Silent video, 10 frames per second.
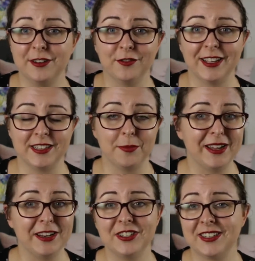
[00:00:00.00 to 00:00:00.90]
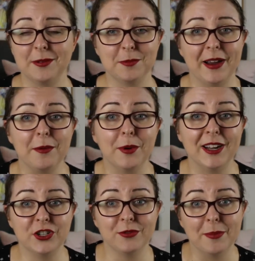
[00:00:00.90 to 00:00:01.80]
deflect something and it just comes back and
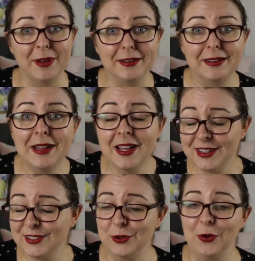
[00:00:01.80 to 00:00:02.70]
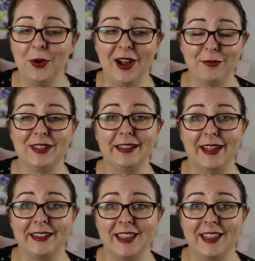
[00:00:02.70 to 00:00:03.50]
bites you in the butt. So I really like